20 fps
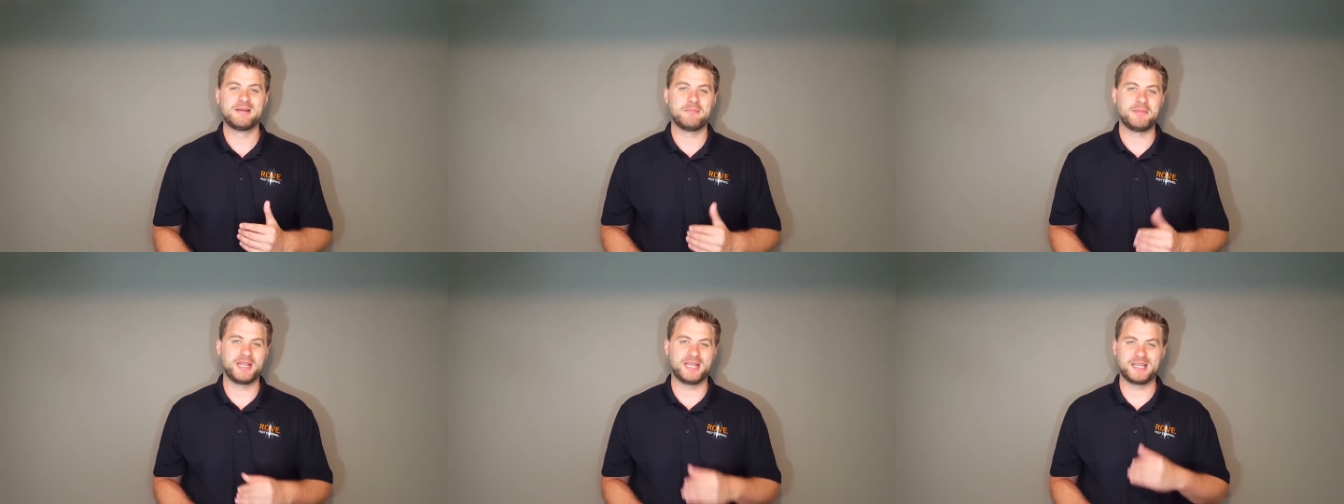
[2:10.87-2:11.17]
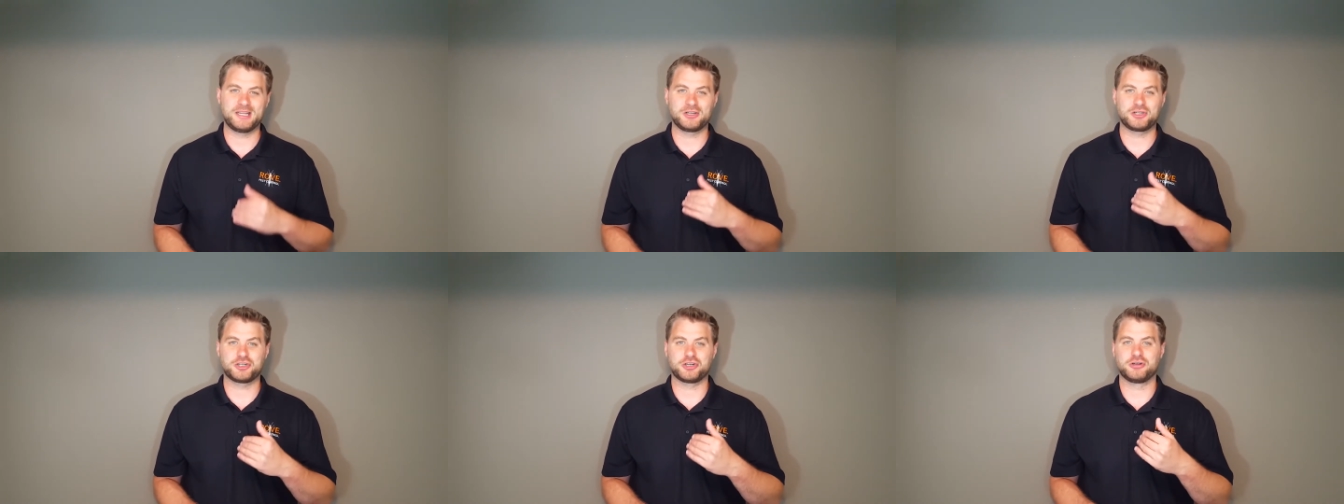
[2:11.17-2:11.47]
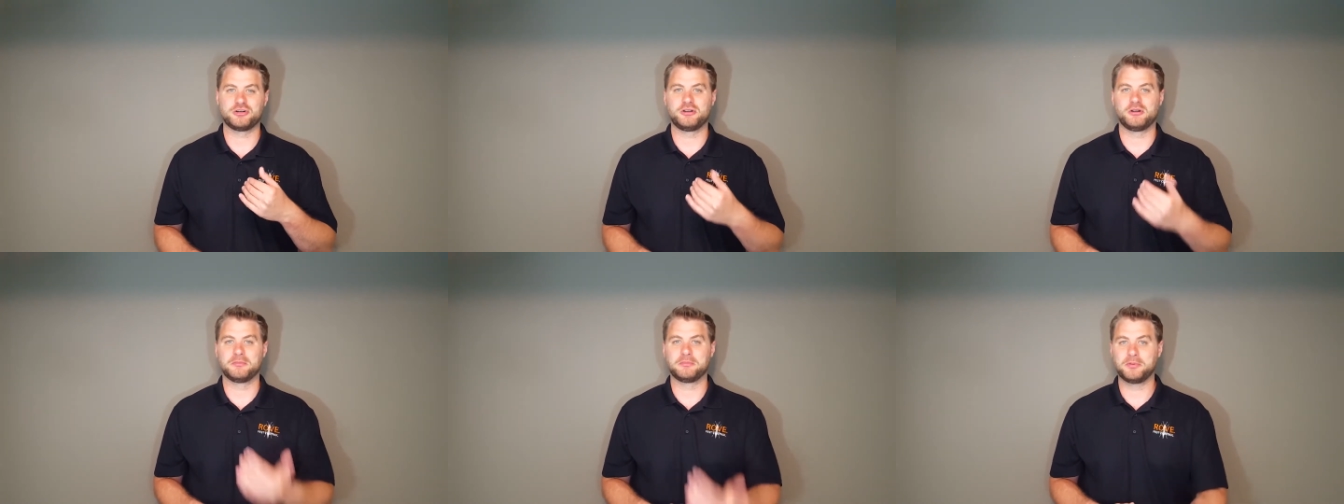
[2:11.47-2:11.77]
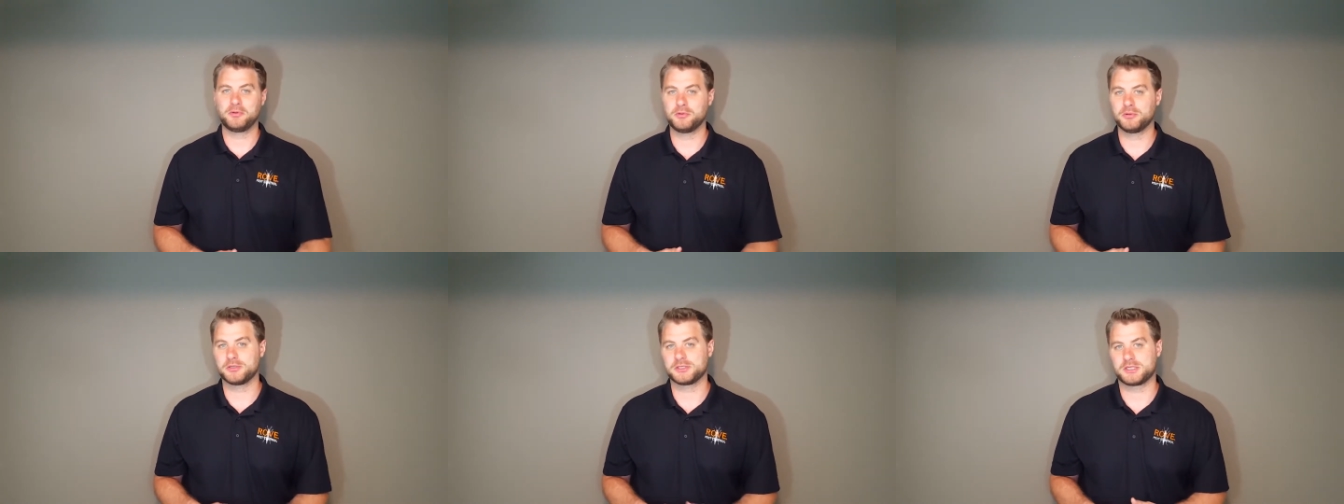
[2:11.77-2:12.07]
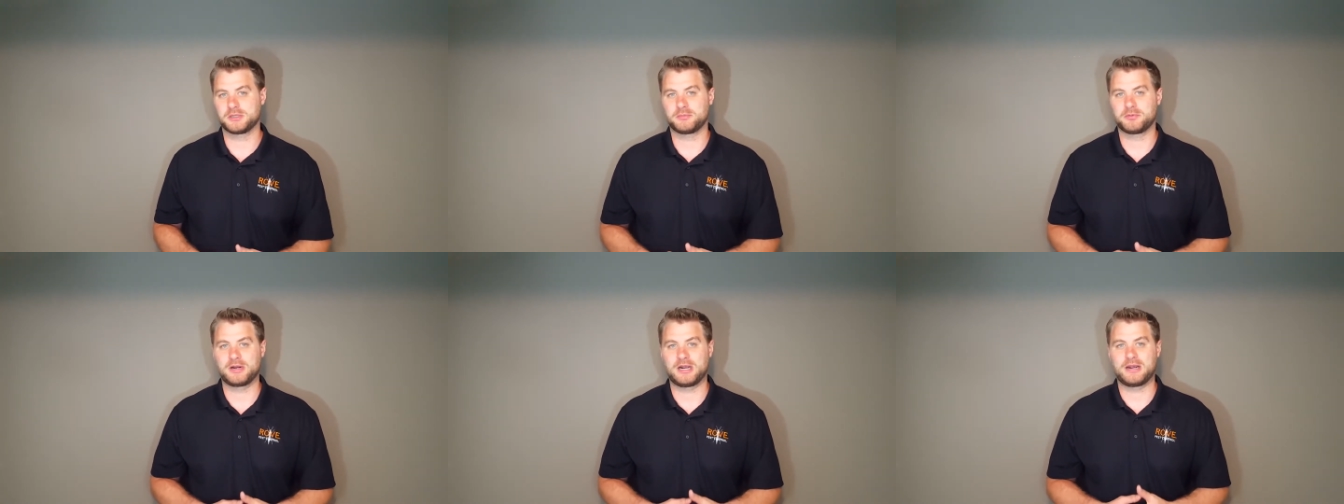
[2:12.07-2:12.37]
making sure your
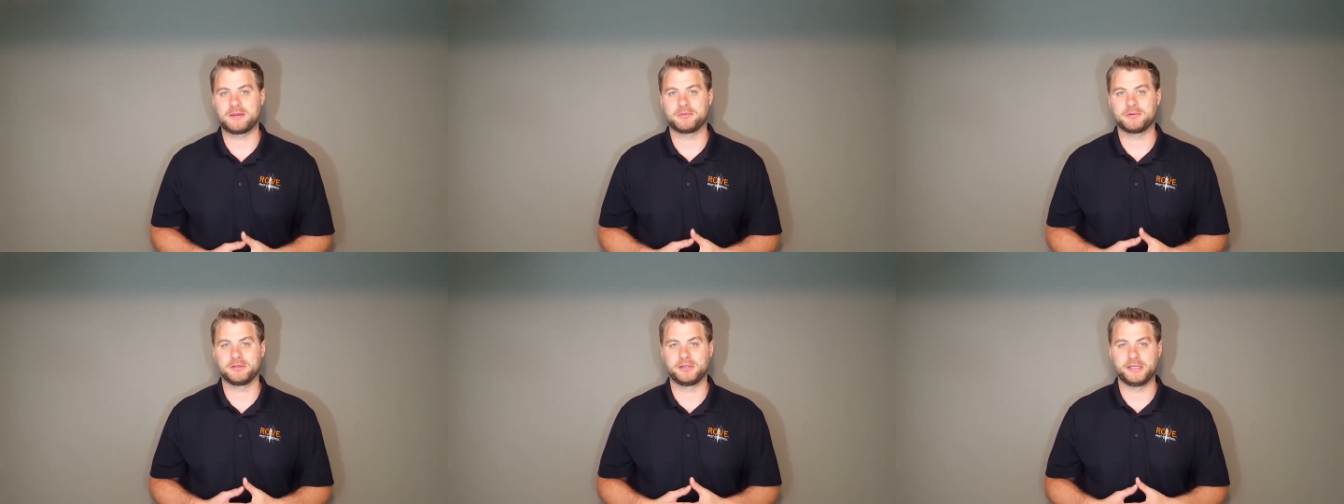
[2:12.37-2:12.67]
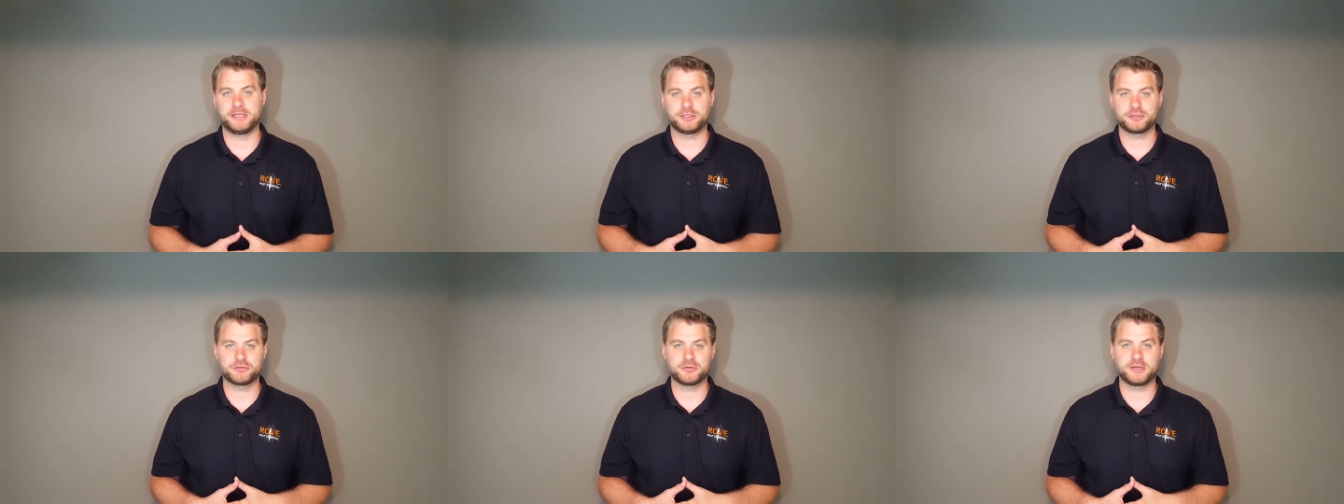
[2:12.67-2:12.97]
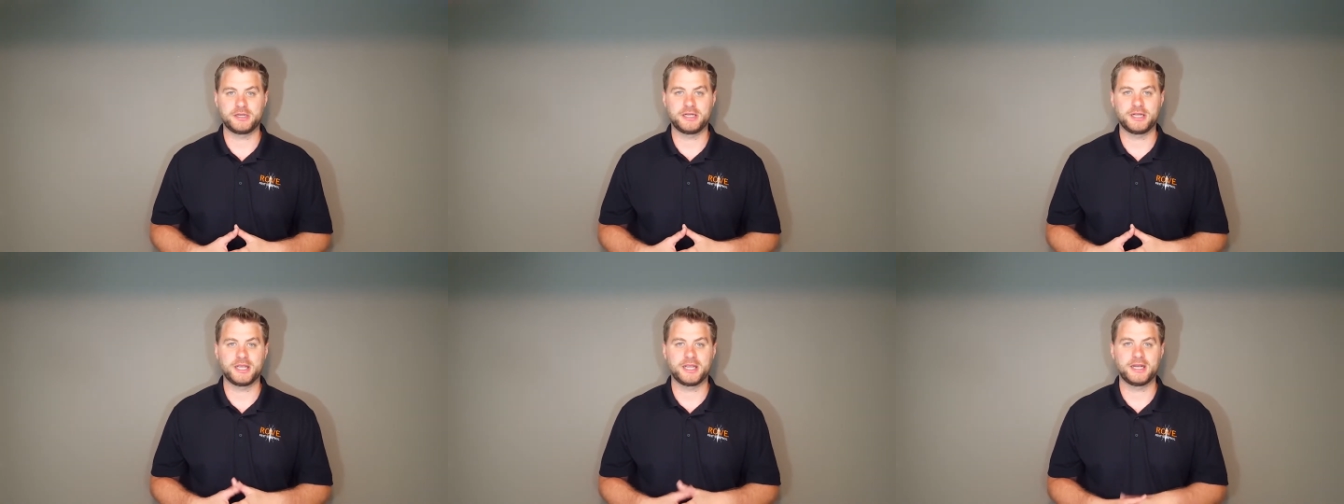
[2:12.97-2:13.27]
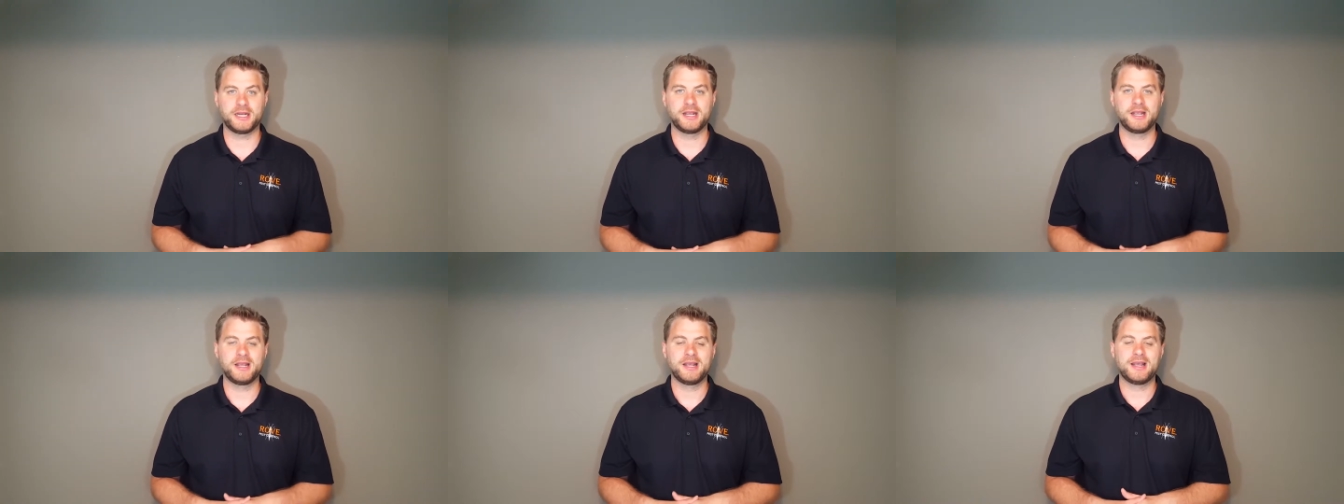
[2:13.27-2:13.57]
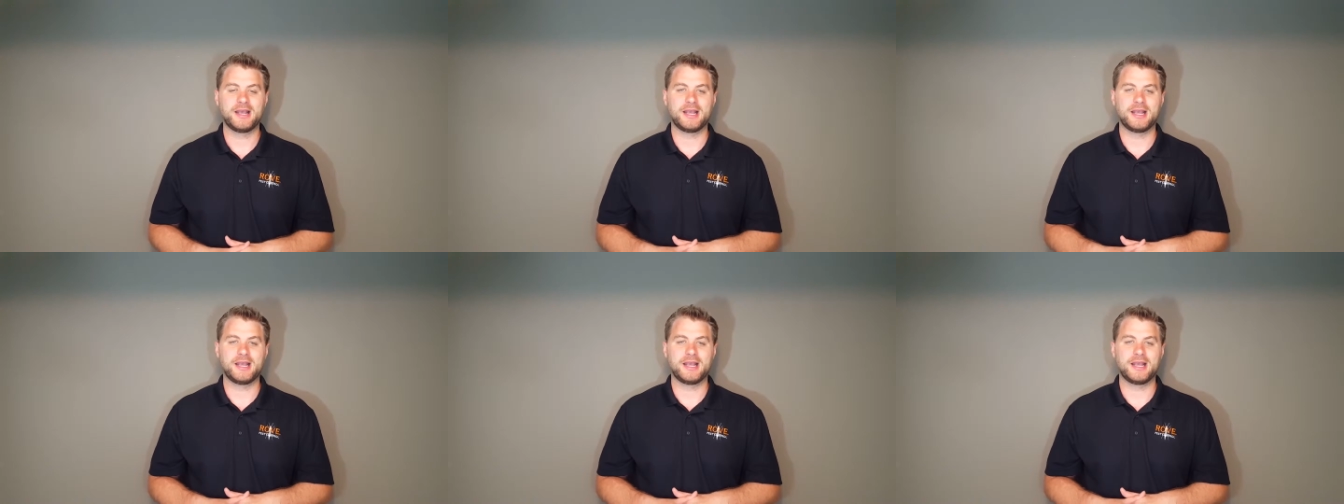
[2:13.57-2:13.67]
pools are properly treated,